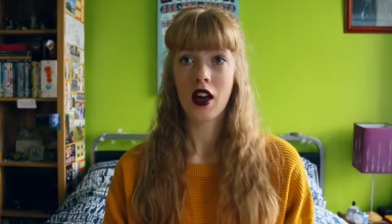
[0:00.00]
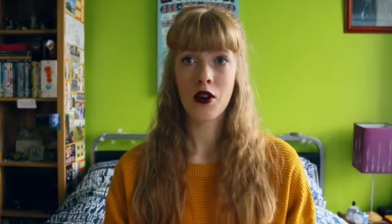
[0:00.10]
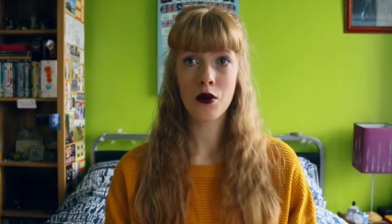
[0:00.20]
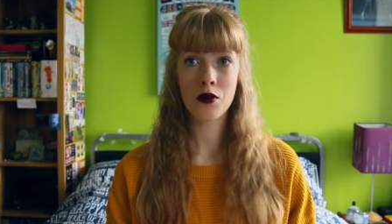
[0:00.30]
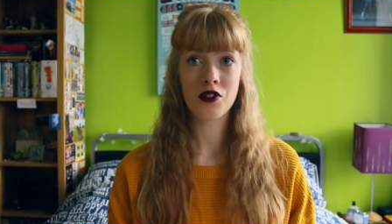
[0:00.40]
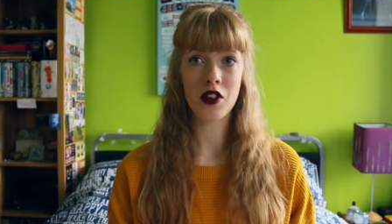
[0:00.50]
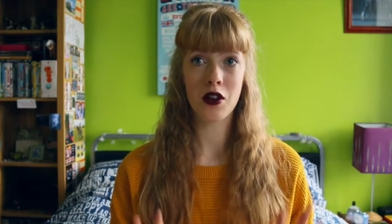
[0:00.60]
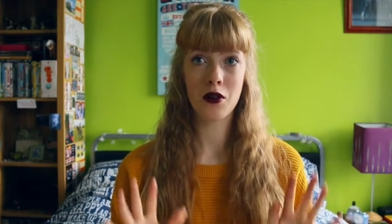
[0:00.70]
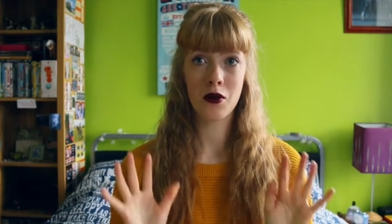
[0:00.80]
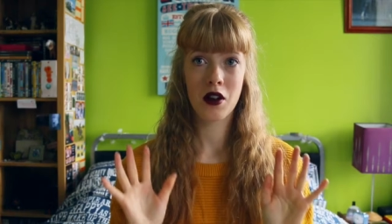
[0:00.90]
And
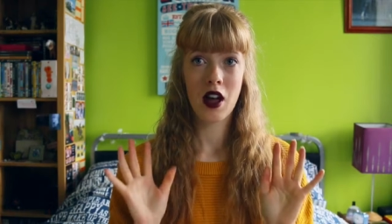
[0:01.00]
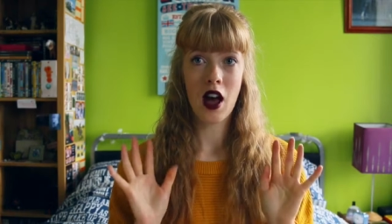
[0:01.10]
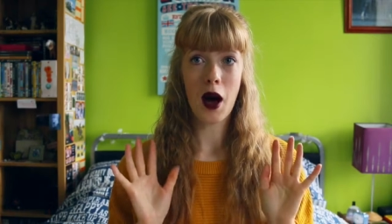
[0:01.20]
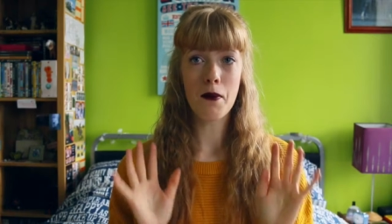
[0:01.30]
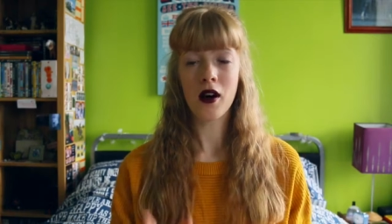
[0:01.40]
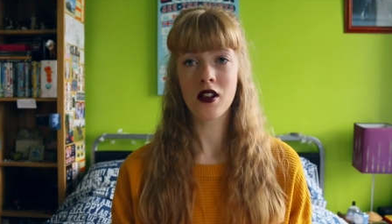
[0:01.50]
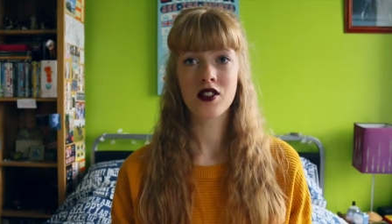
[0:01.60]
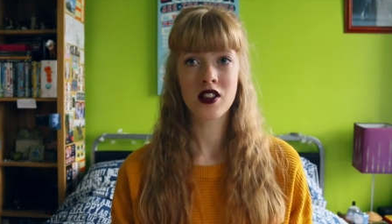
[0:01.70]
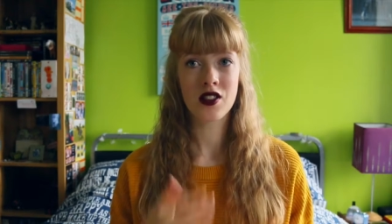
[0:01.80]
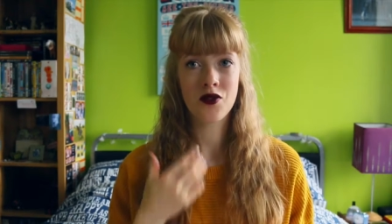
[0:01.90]
also,
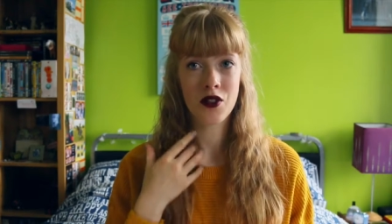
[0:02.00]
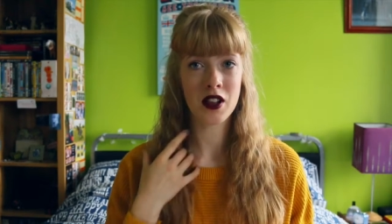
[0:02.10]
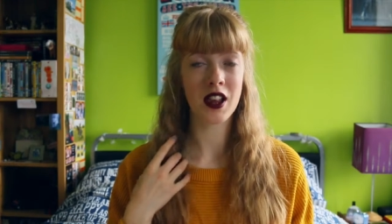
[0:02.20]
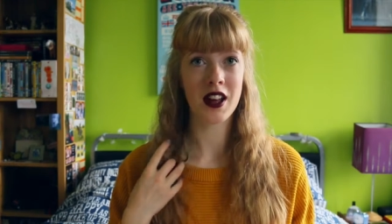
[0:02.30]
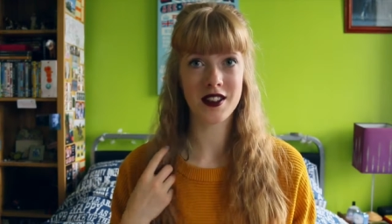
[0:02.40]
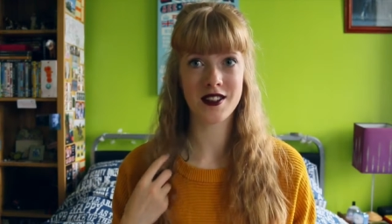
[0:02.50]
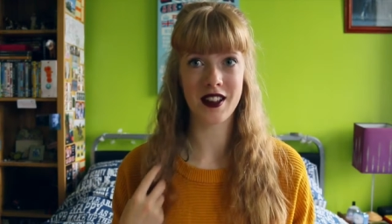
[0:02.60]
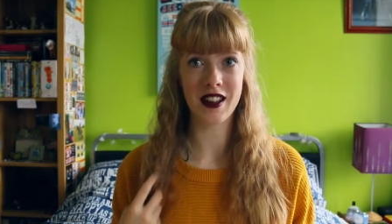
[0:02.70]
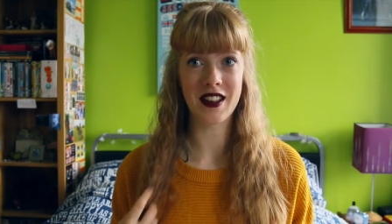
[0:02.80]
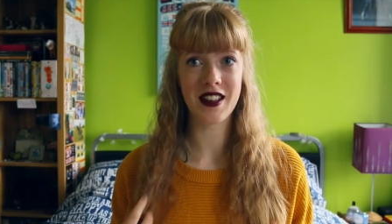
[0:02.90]
apologies for the
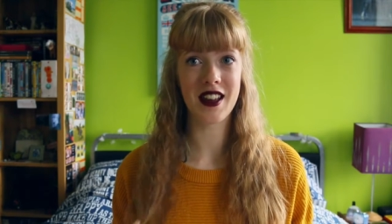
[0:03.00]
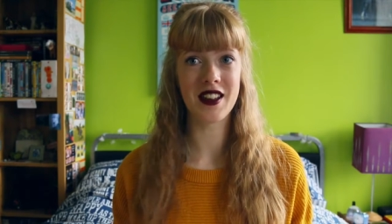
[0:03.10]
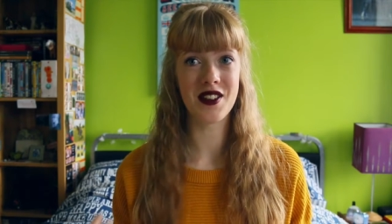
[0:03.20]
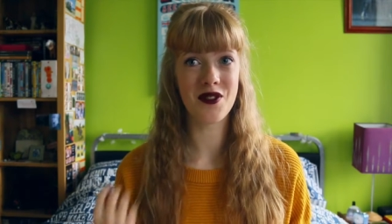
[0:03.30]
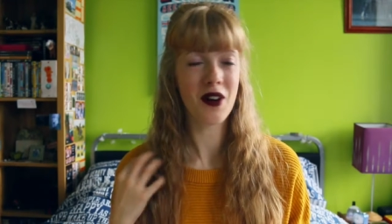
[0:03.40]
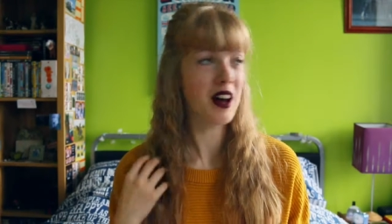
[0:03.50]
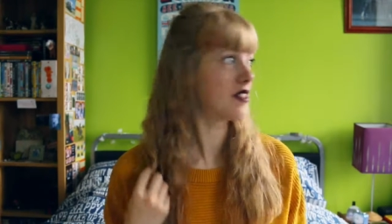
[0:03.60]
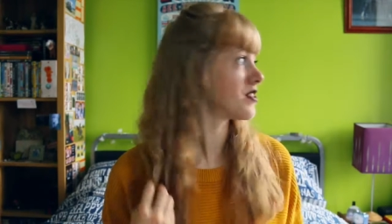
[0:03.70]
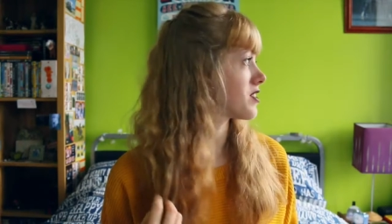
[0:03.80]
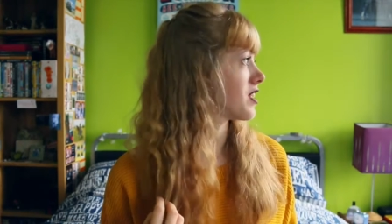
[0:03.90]
lighting in advance.